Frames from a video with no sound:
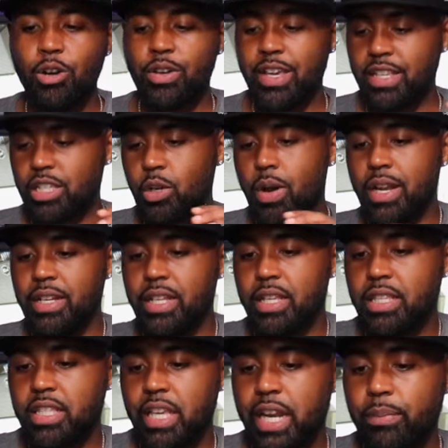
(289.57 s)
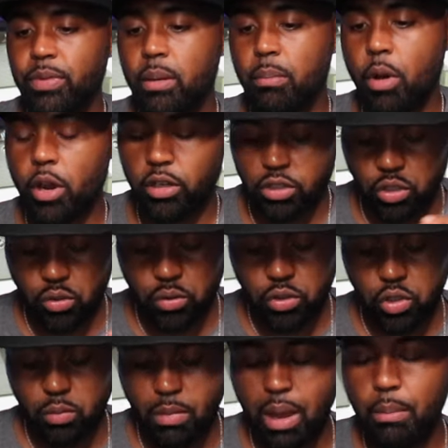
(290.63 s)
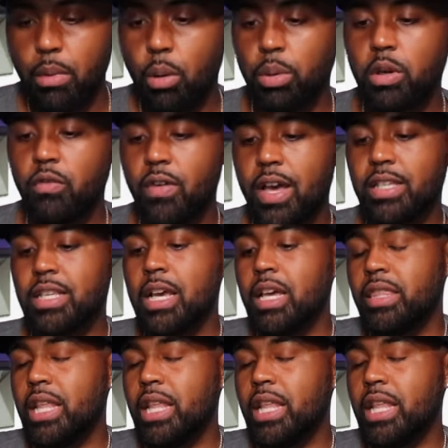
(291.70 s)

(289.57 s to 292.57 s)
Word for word: Okay, so I did set up the Mark two to my mobile device.